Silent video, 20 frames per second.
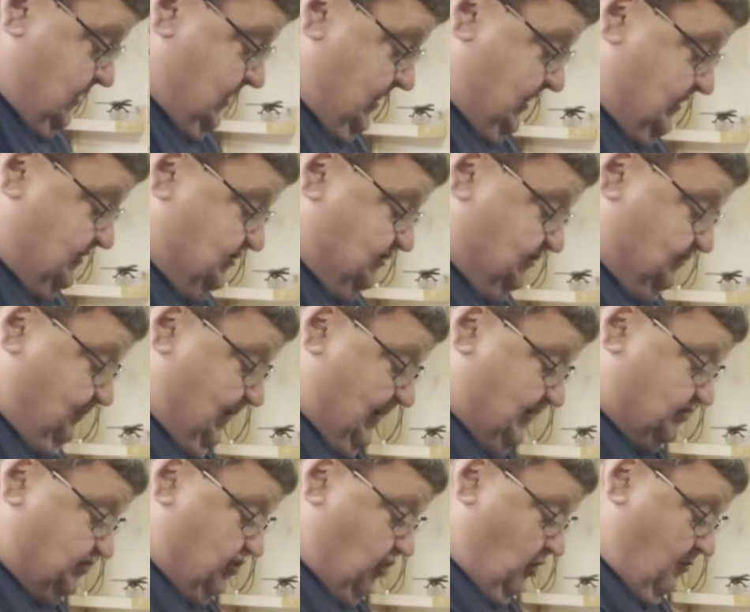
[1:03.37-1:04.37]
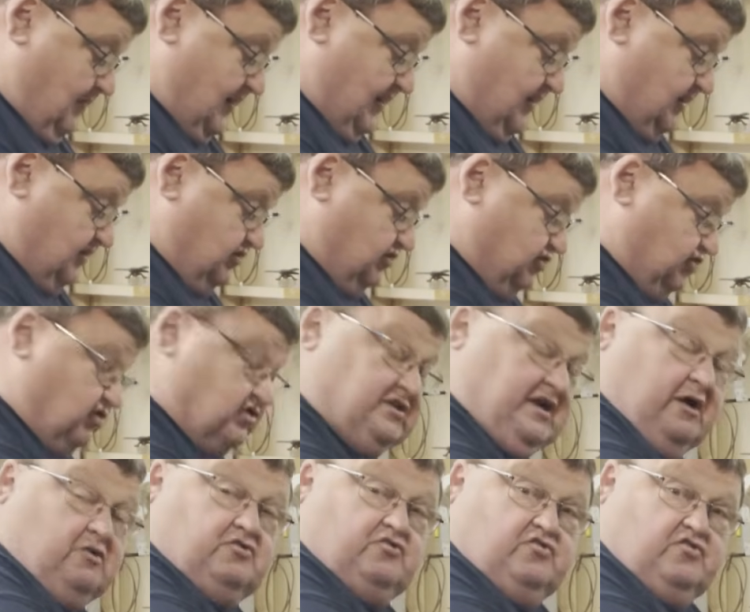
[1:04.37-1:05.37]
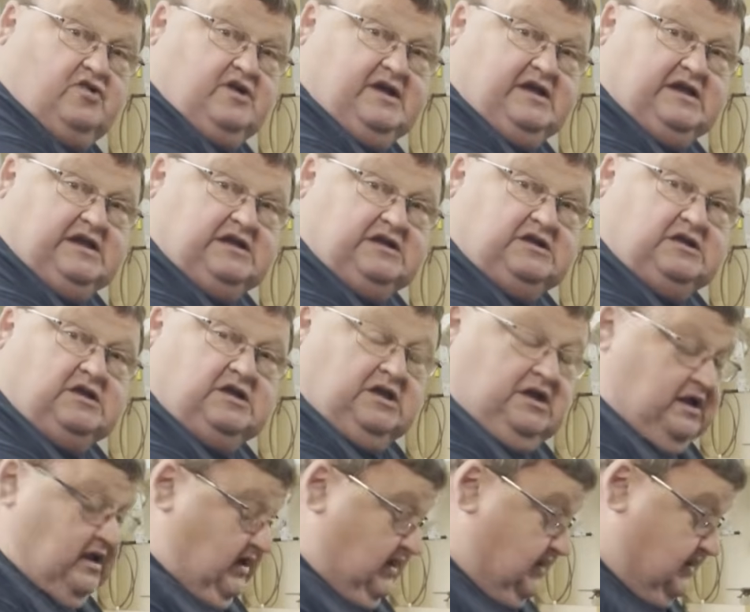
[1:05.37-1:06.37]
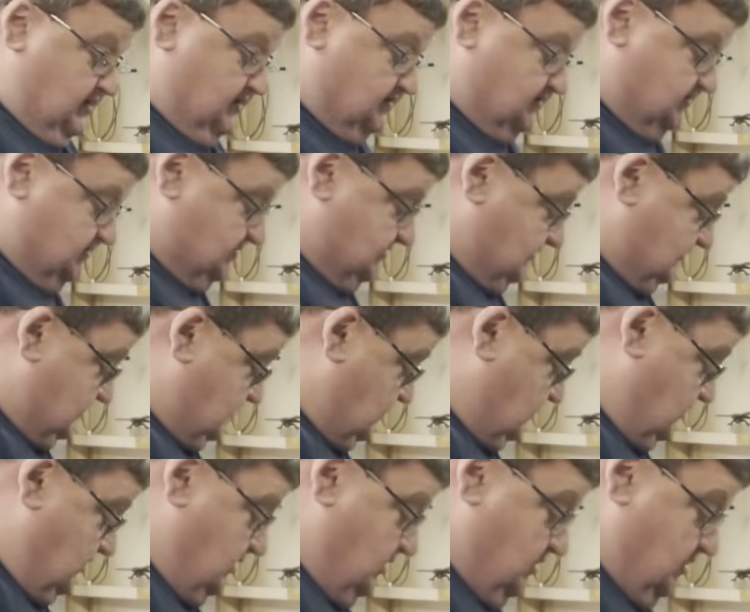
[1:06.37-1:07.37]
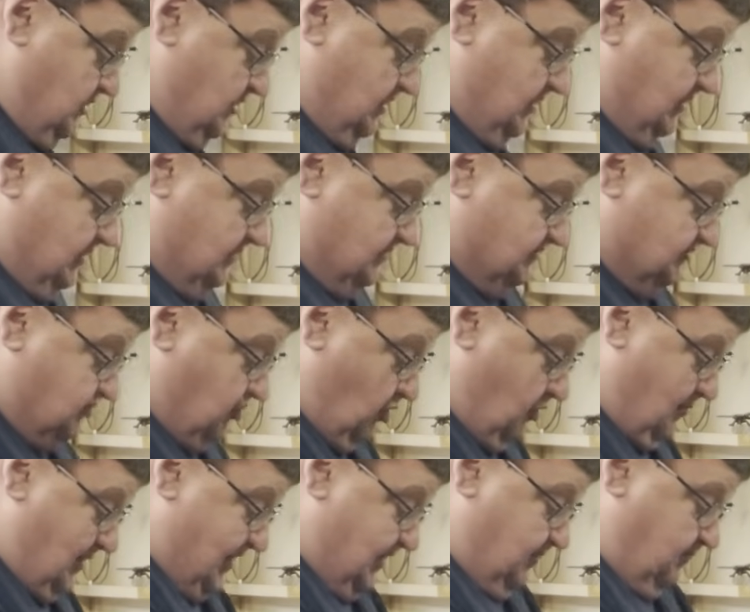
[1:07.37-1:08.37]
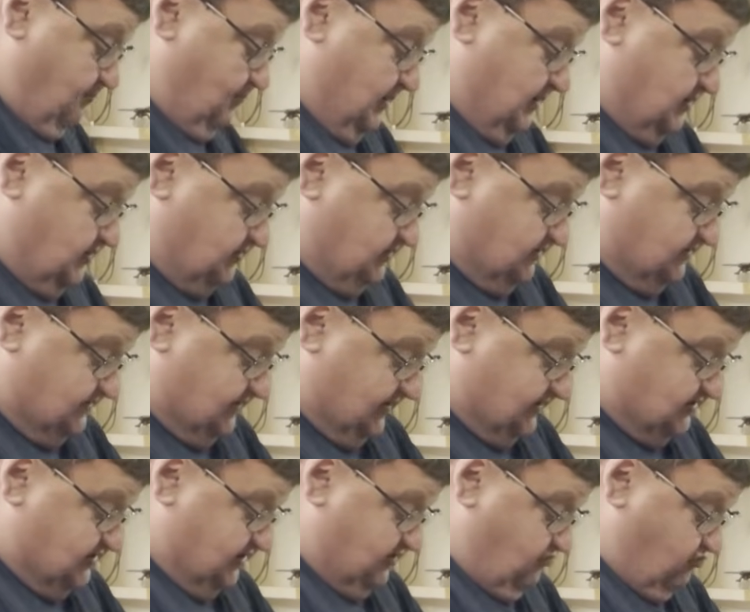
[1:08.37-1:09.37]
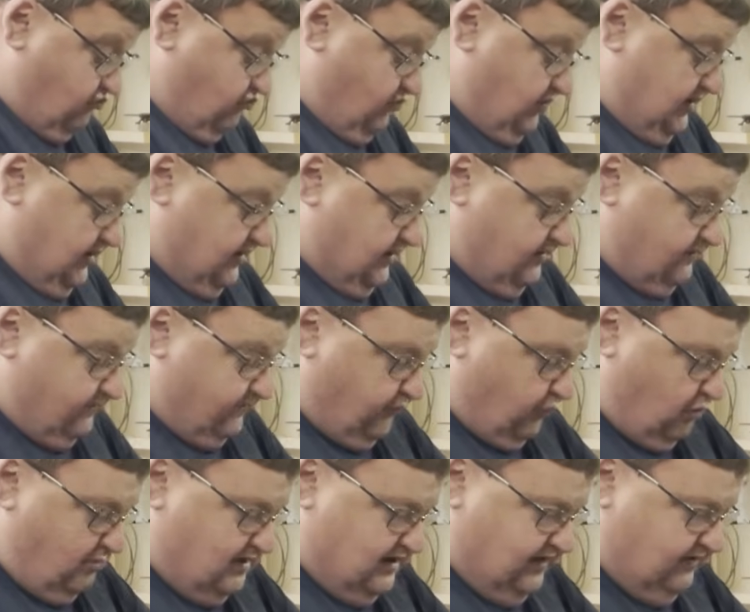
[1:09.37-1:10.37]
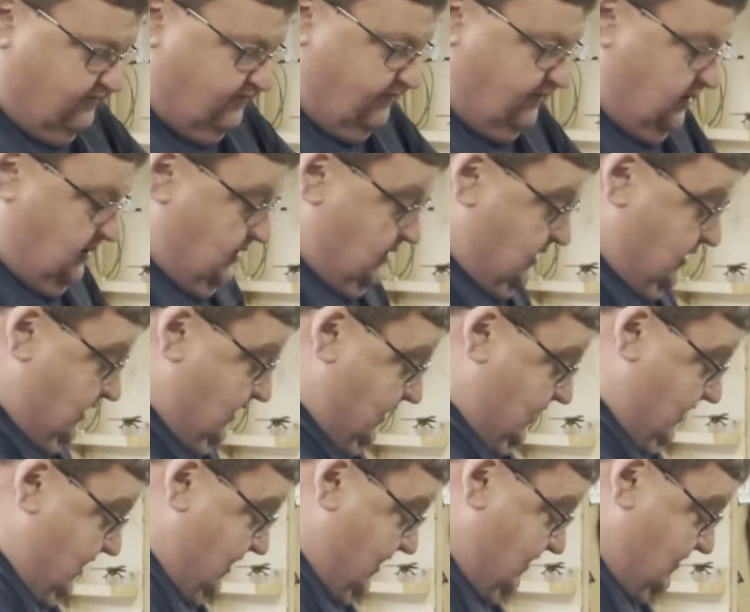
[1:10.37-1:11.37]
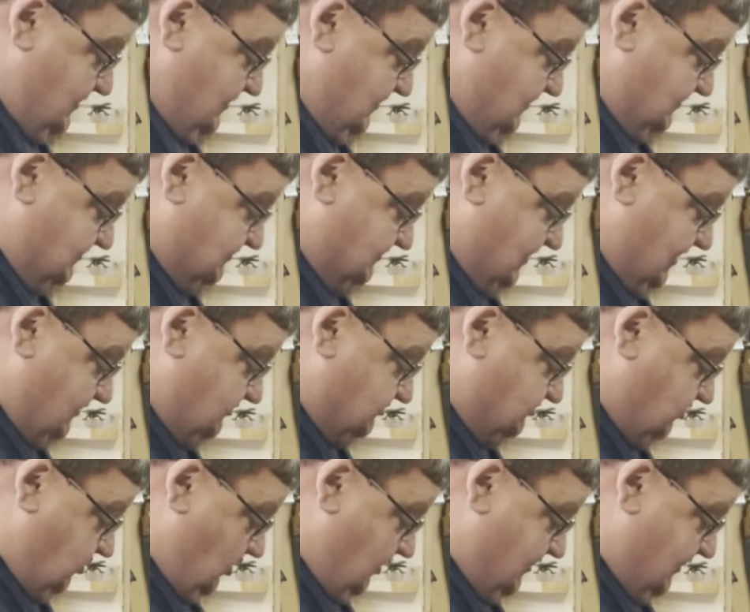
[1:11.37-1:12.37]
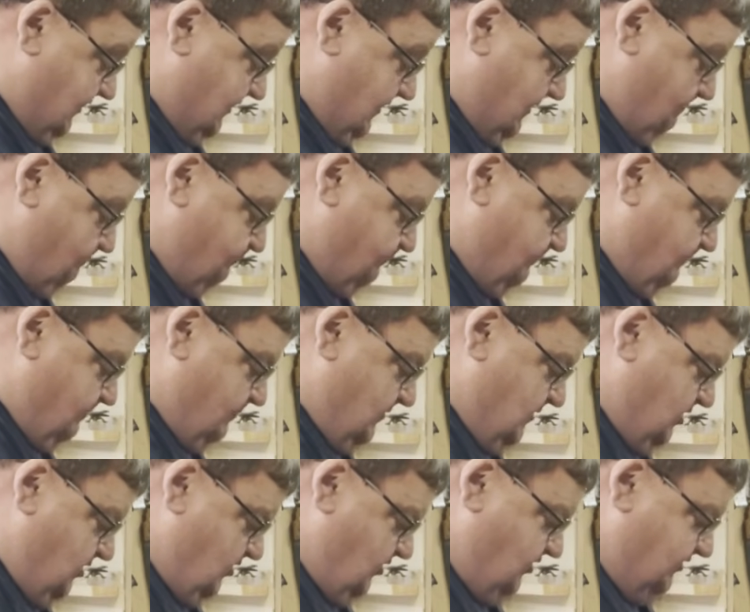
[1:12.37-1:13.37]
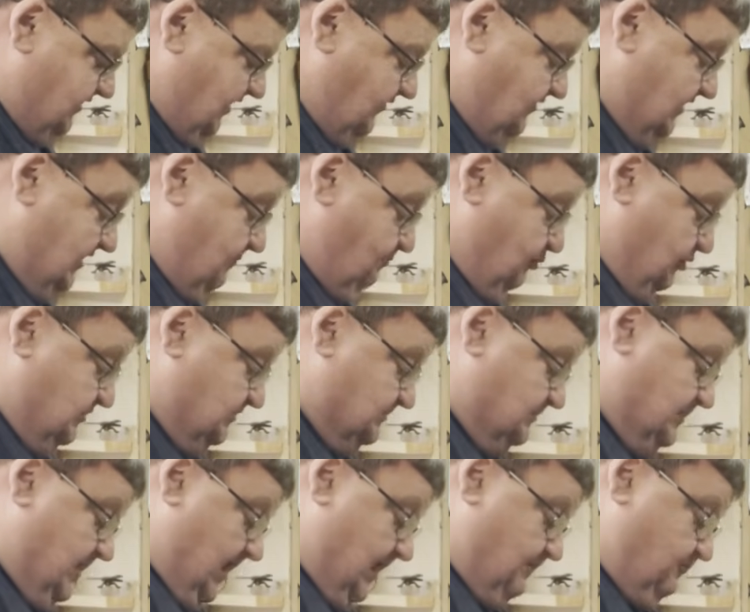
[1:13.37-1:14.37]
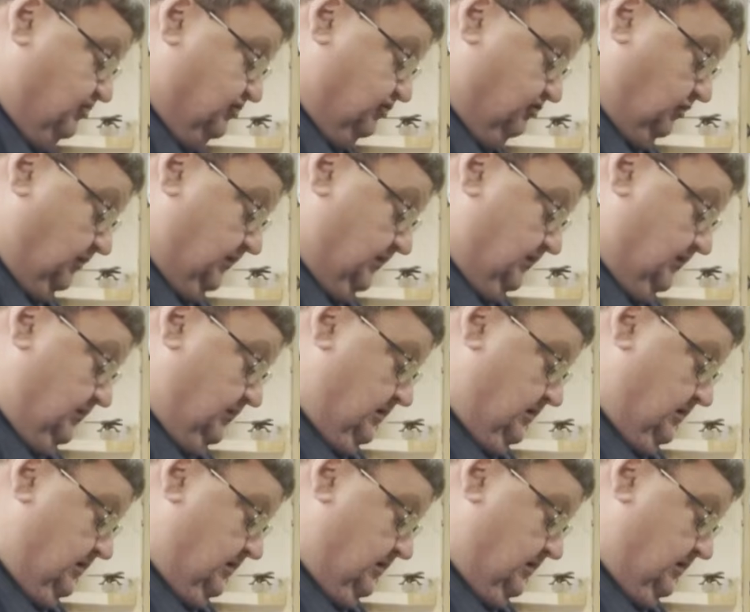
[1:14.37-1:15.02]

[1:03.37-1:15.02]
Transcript: And he just passed comment, and you should go and read his comment because it's actually really informative, and it sounds like, and I don't think he put his name to it.